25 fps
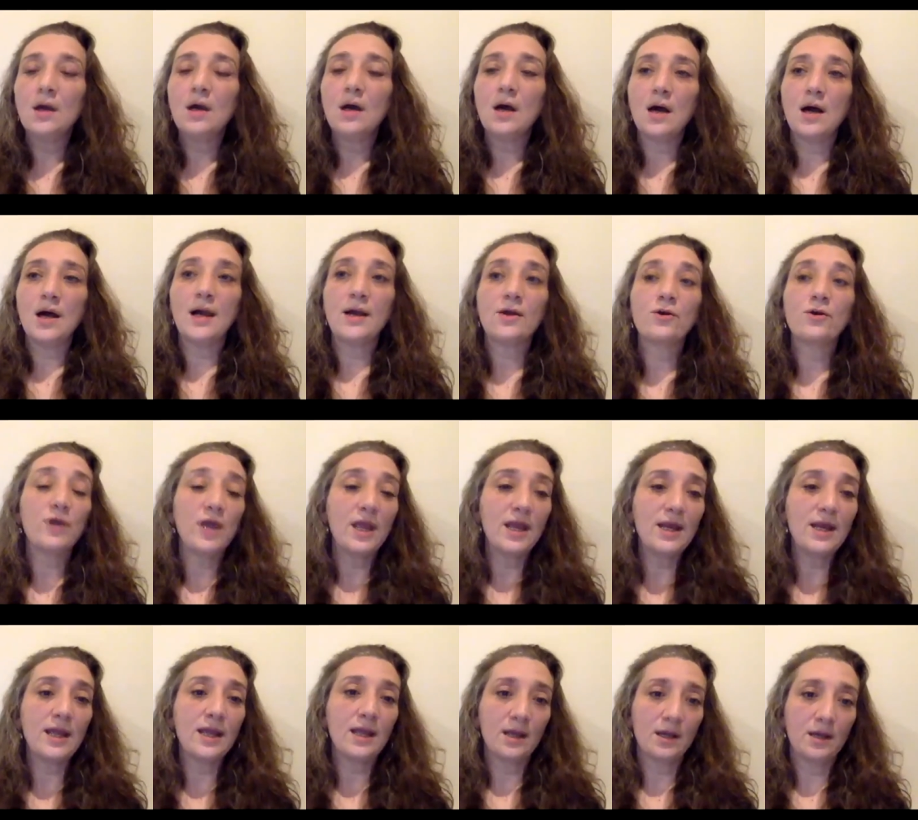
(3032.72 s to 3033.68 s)
uh,
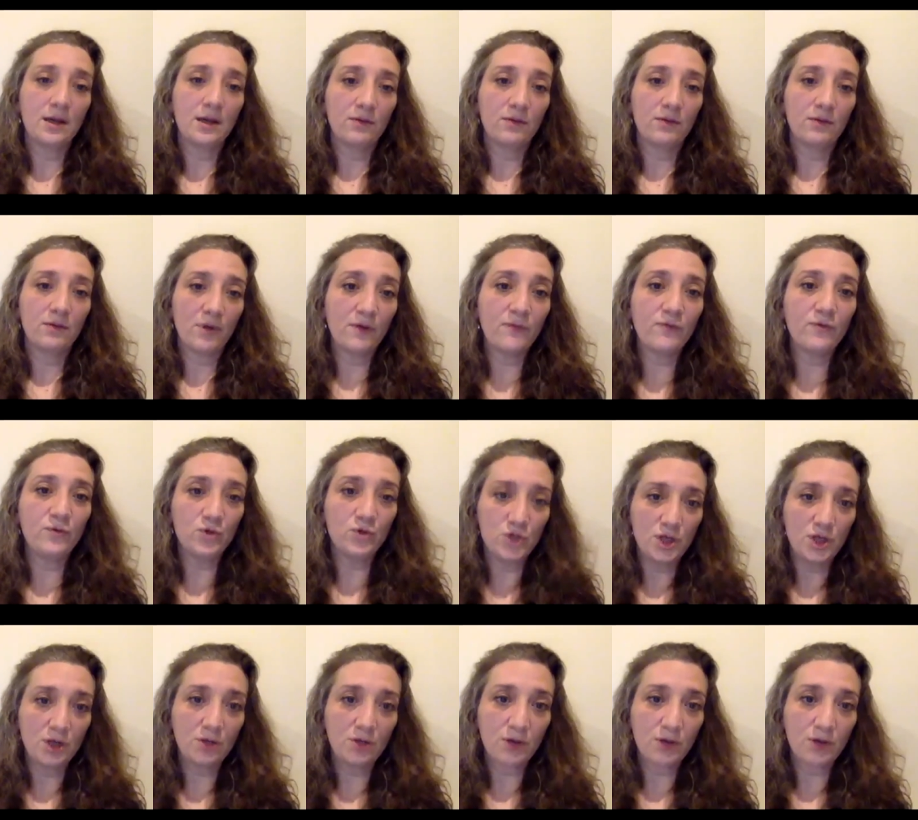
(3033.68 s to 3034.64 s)
creating a refugee
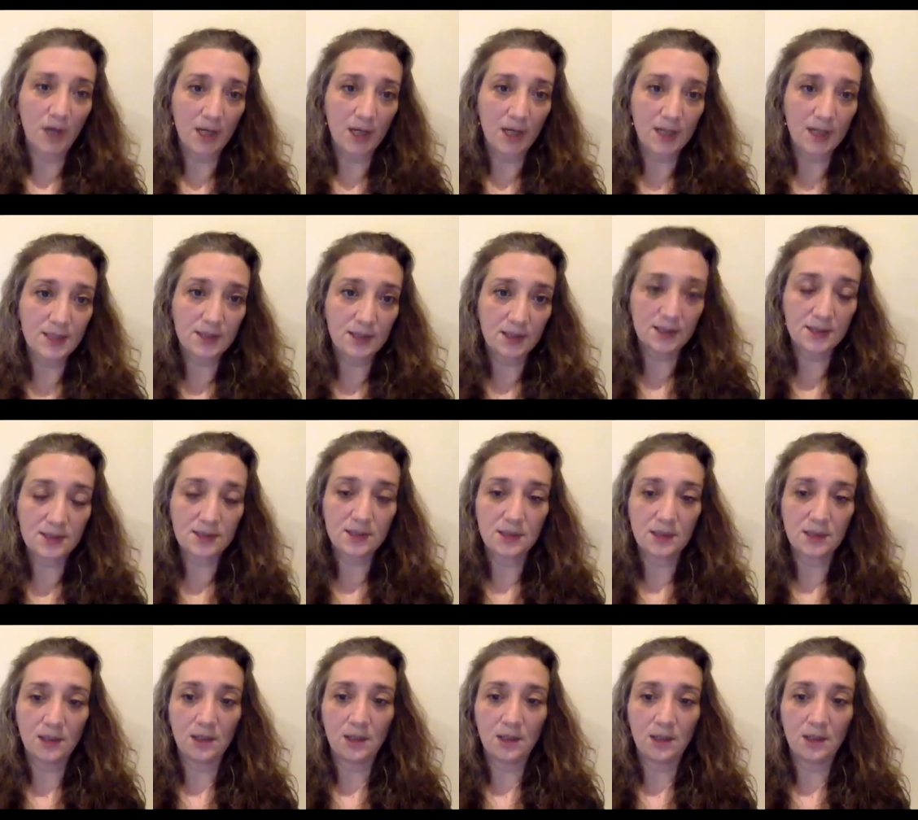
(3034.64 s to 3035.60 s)
crisis uh,
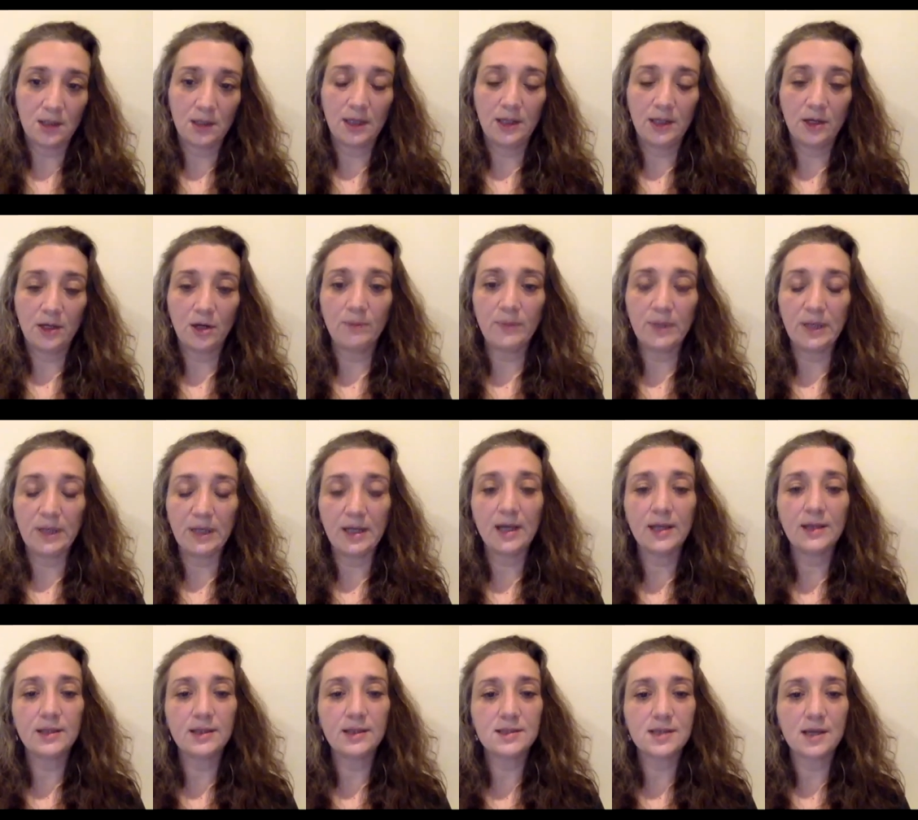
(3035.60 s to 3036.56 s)
in Armenia at the
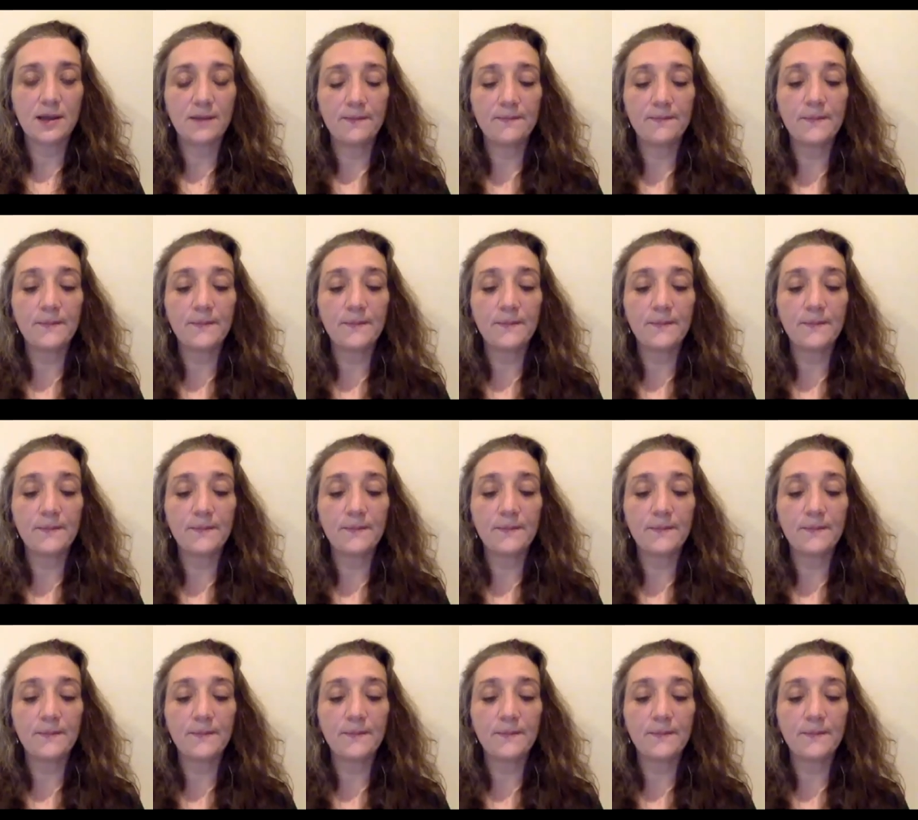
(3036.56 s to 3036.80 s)
time.